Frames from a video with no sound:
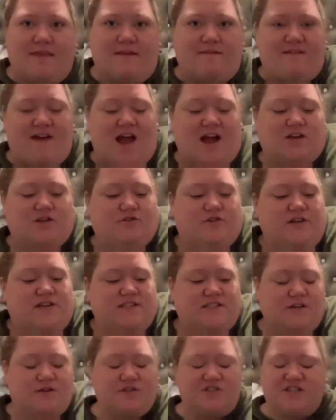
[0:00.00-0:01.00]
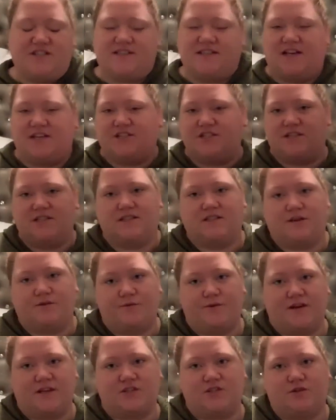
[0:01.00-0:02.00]
the factory, so she said she's
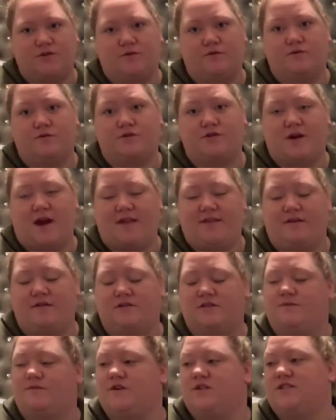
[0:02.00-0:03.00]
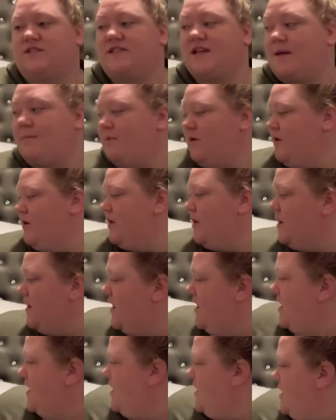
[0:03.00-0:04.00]
going to try those for summer
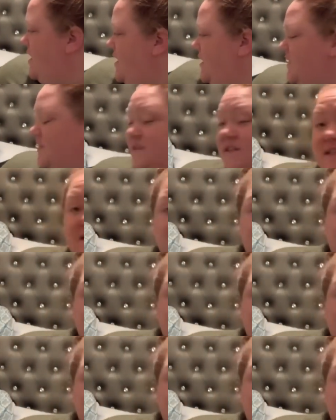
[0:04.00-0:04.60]
to